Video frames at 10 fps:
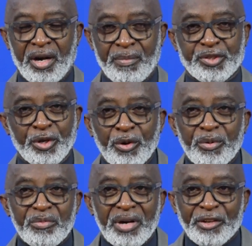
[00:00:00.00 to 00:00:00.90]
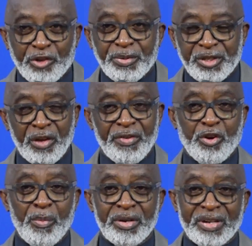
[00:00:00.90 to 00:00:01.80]
So adoption of a
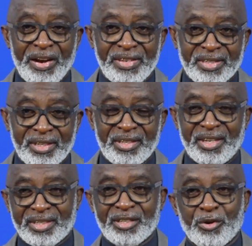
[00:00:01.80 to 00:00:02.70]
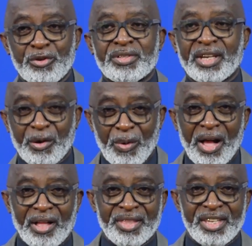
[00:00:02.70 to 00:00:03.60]
common currency, yes, it's going to take a
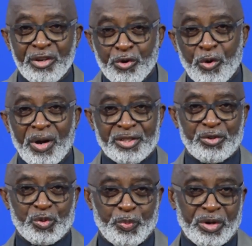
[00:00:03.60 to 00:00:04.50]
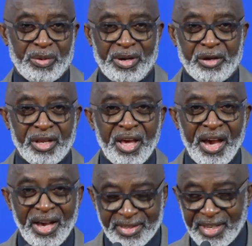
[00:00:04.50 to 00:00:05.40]
while. The ECO, as you spoke about,
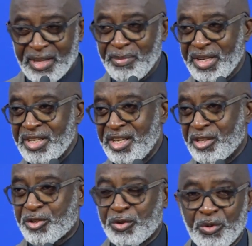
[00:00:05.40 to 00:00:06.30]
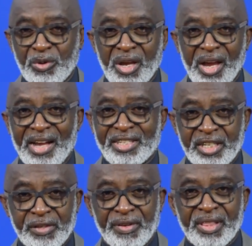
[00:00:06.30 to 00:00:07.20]
has taken many years to
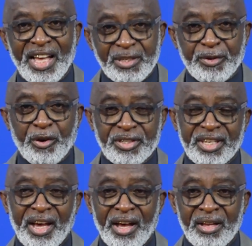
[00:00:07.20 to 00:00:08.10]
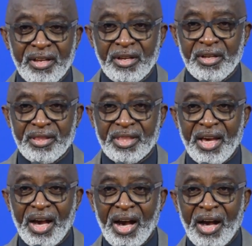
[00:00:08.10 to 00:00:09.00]
achieve. And that's because
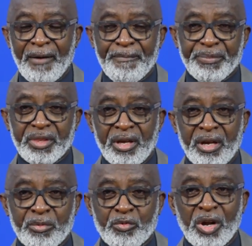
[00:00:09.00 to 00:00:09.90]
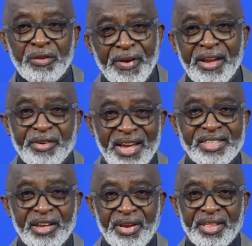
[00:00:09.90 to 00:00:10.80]
there are qualifying
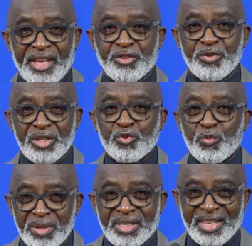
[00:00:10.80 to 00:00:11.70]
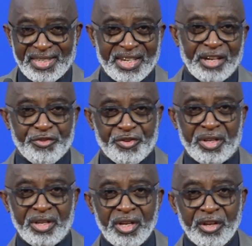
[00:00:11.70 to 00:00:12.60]
criteria that you need to meet as a country.
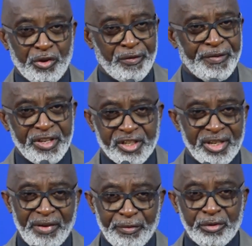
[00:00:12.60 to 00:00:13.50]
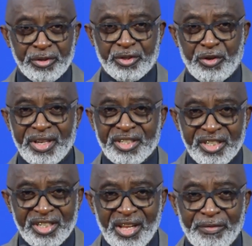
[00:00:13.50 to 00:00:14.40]
Your inflation levels, your
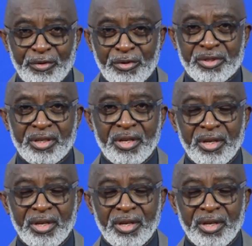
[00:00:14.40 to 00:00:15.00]
exchange levels,